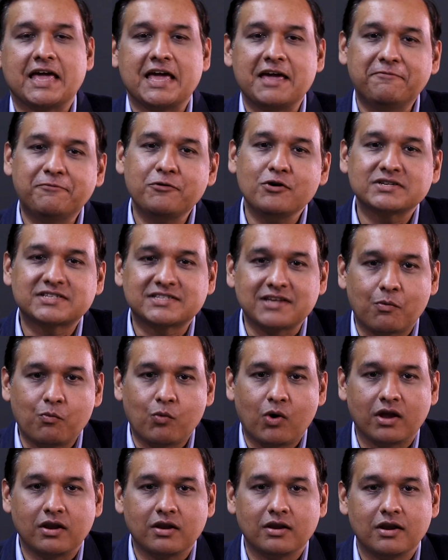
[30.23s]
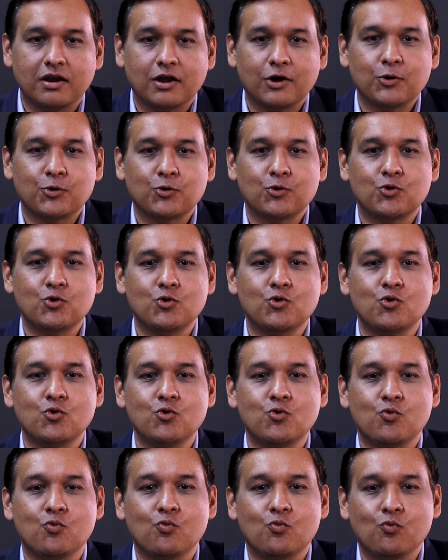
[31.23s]
If you're someone
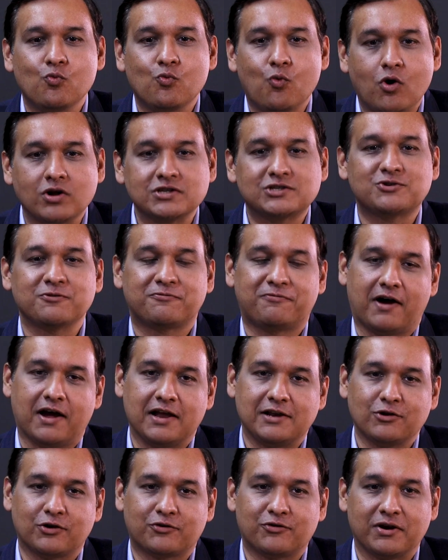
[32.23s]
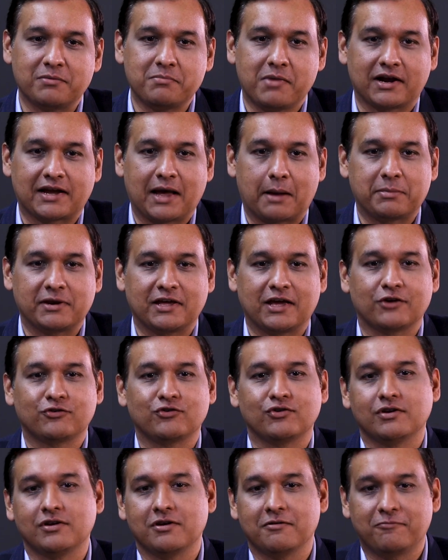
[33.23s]
who wants to file your trademark
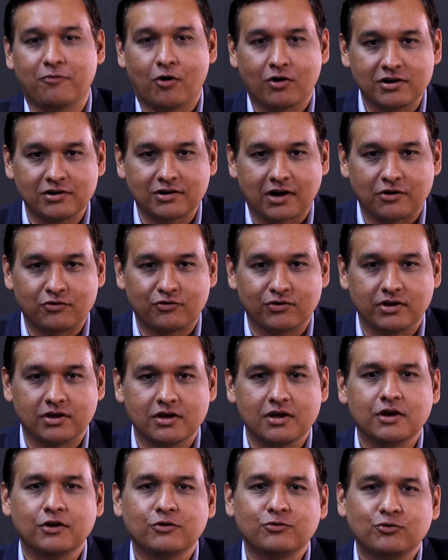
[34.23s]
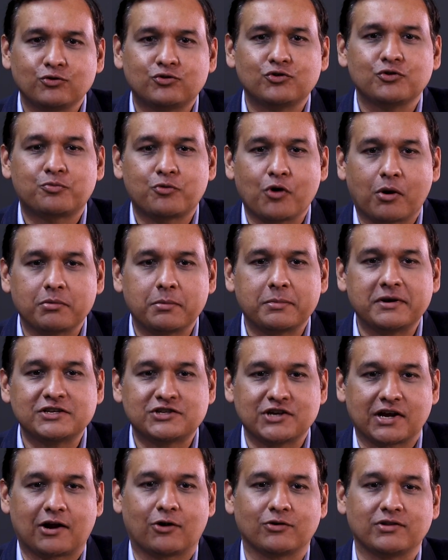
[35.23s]
application in a foreign country, you should probably
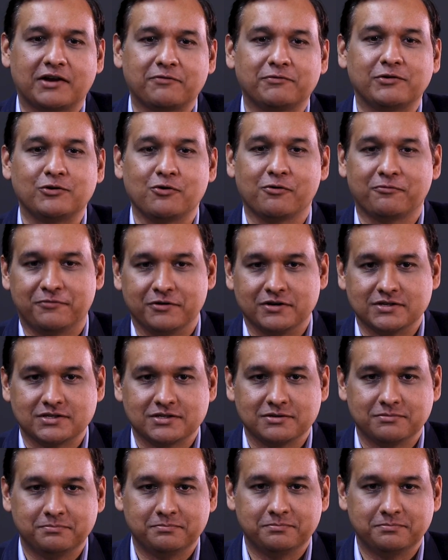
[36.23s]
check out that video first.